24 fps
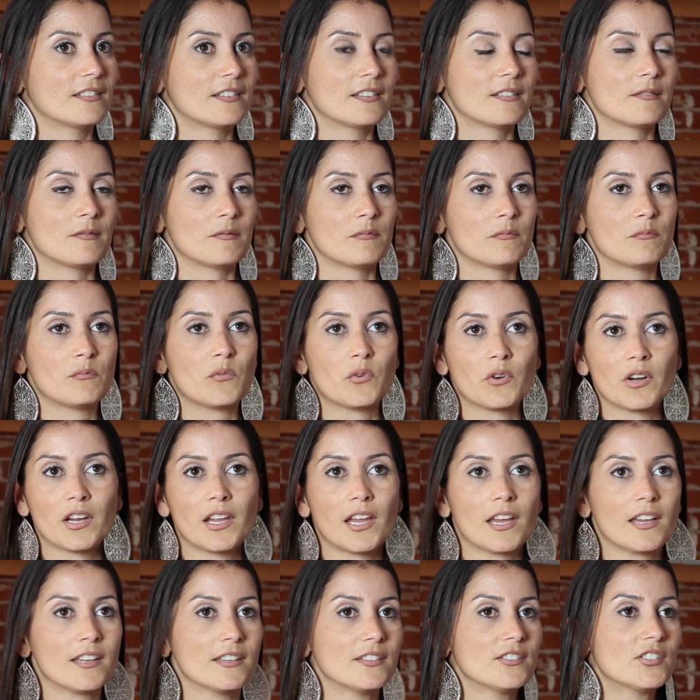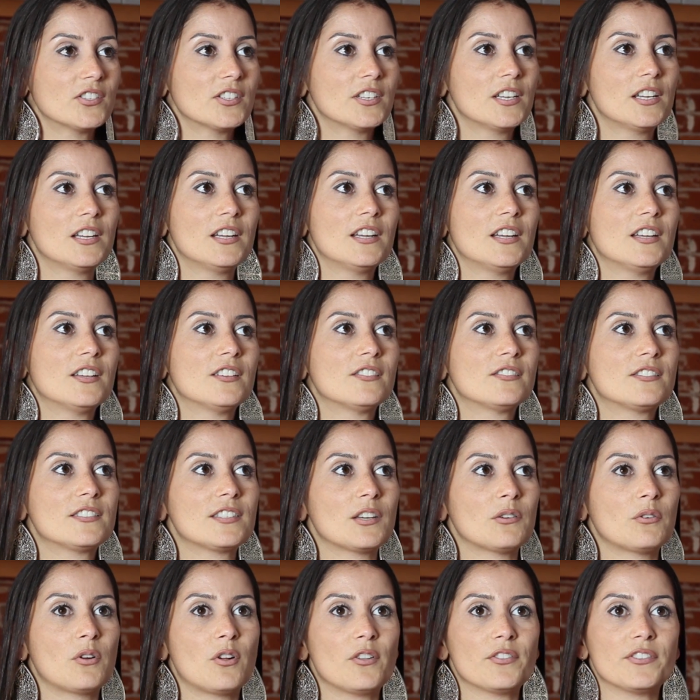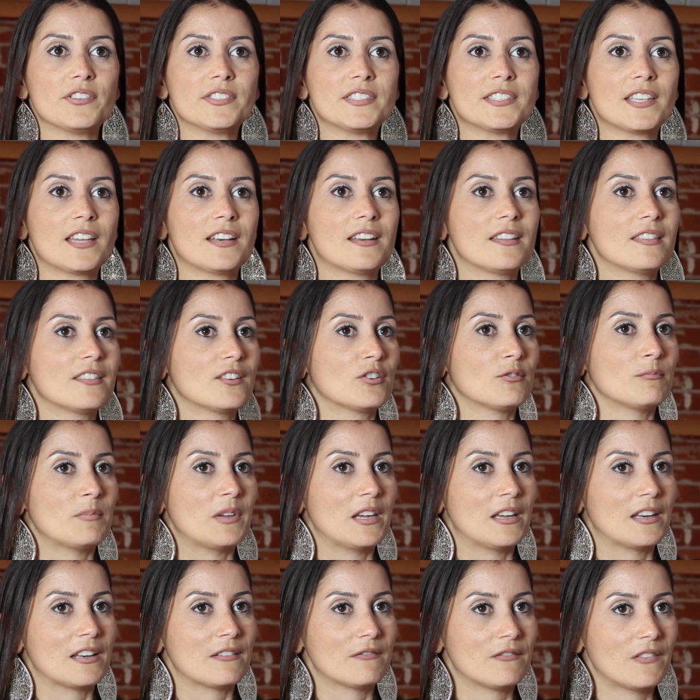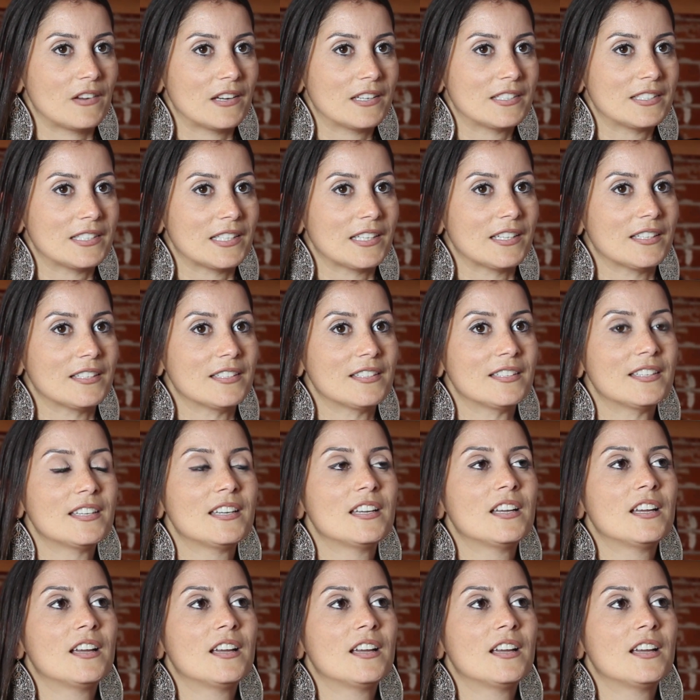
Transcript: the mortgage, so all of a sudden they're being evicted.